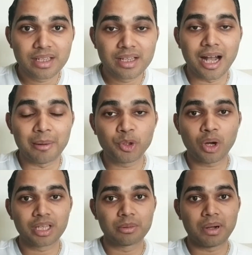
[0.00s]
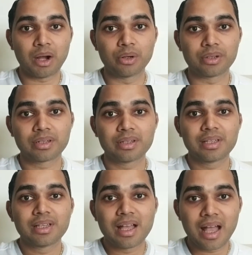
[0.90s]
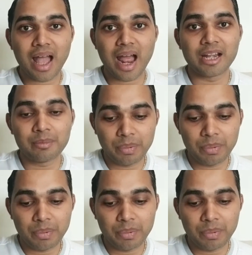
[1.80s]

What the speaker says: I'm talking about hand